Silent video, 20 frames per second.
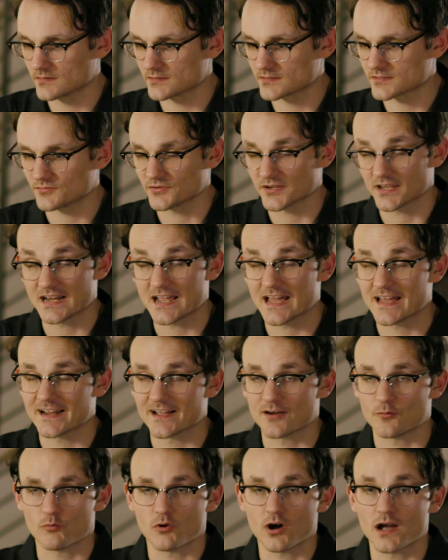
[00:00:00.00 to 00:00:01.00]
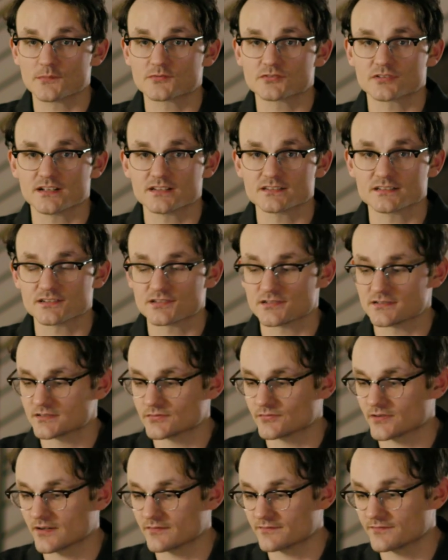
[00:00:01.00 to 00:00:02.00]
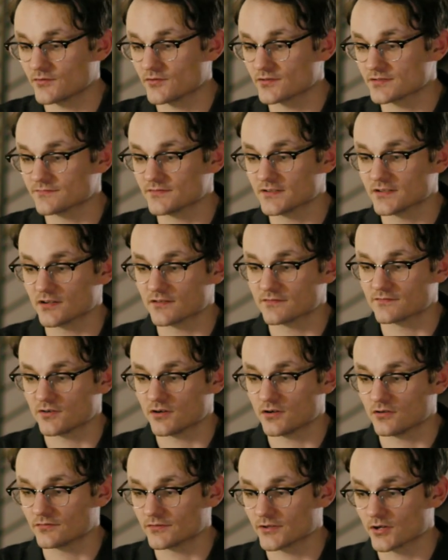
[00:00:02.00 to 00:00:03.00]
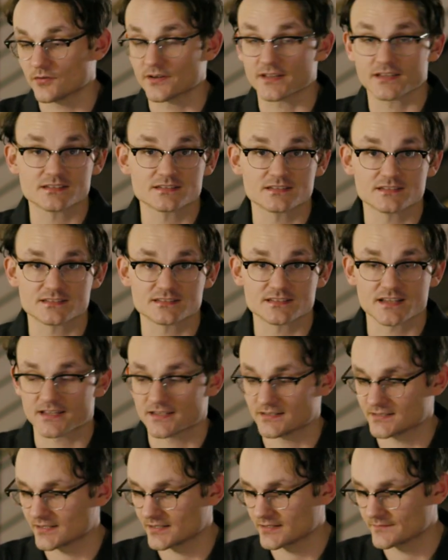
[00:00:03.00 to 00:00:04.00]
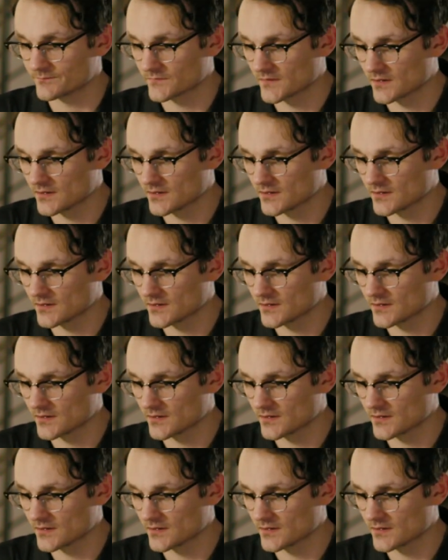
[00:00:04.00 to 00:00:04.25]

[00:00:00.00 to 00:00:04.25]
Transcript: So we're gonna add our wipe transition to our first video file going into the second here.